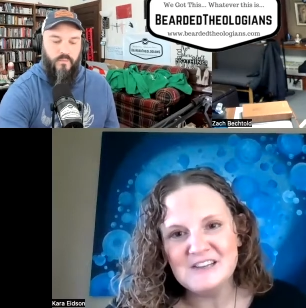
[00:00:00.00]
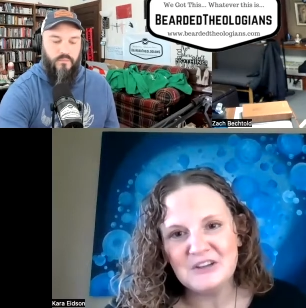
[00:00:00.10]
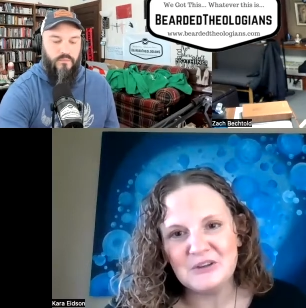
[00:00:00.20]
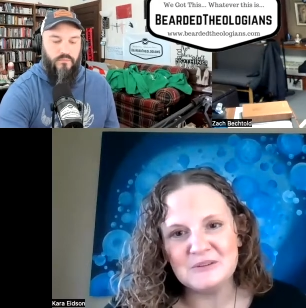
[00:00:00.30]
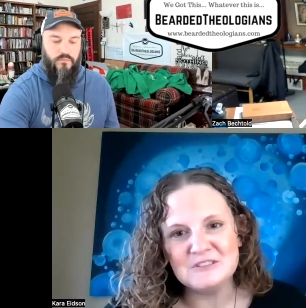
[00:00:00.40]

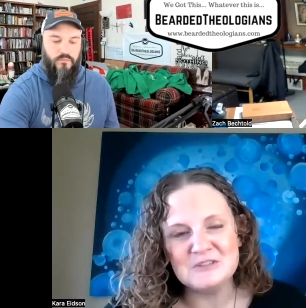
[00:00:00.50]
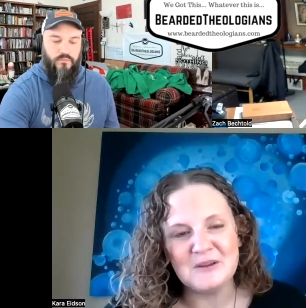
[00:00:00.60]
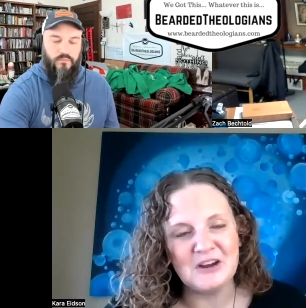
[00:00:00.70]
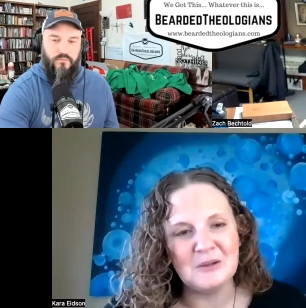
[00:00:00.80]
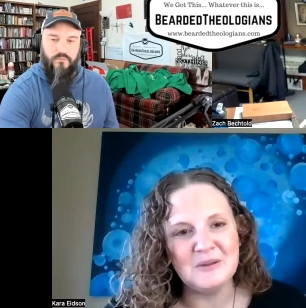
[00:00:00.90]
Speaker 1: going to my
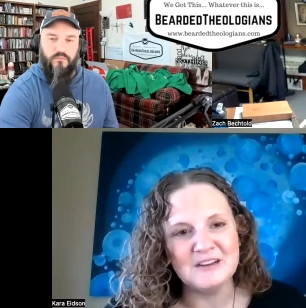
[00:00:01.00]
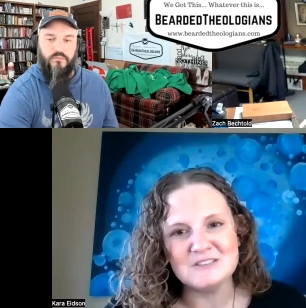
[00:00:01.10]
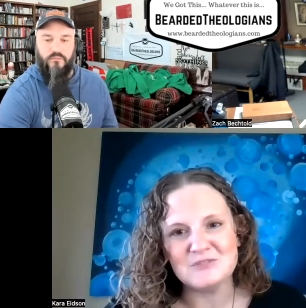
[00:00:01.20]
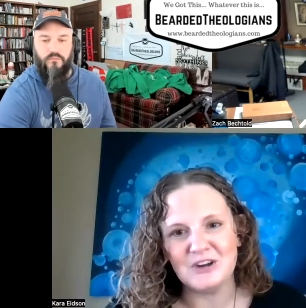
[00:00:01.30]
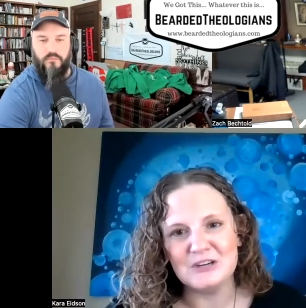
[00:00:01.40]

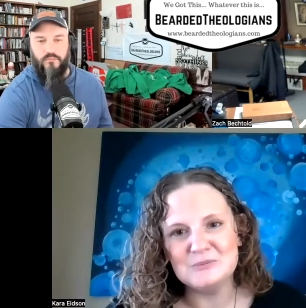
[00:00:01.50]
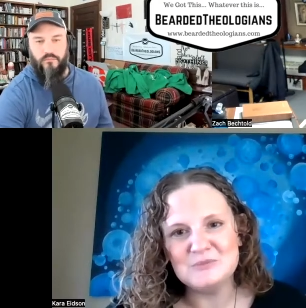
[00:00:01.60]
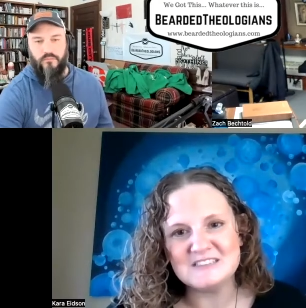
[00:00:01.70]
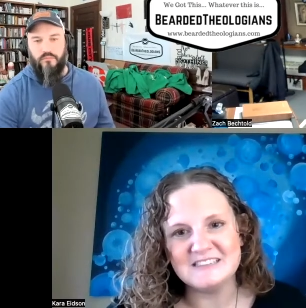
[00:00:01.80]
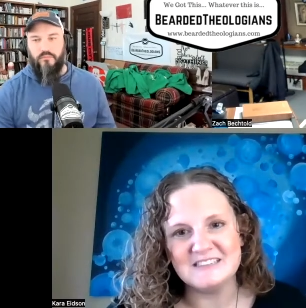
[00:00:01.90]
grandparents'
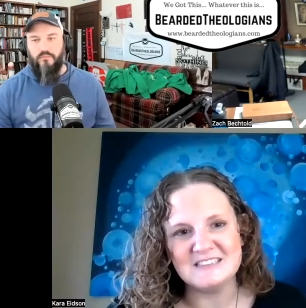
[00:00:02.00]
farms in